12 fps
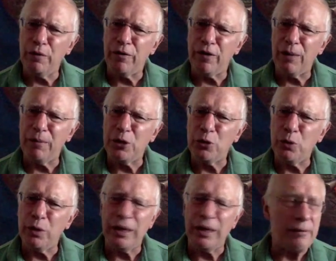and far
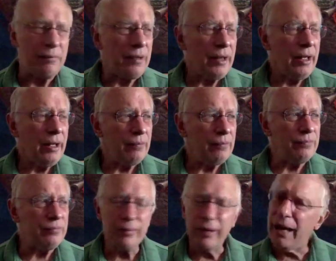between.
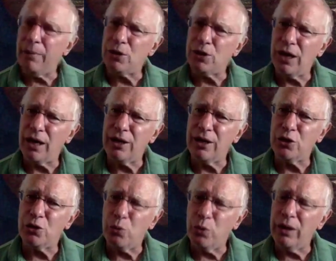Amazon
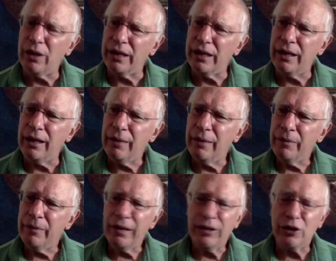has really
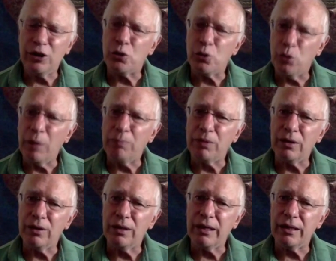
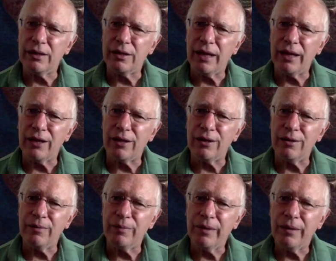disrupted the
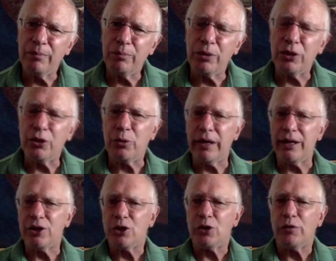entire book
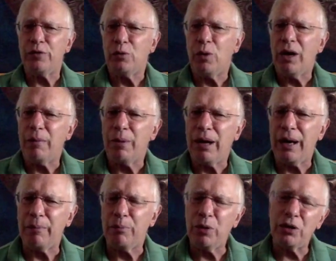trade. So if you want to buy
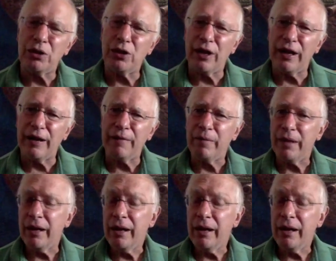a book today,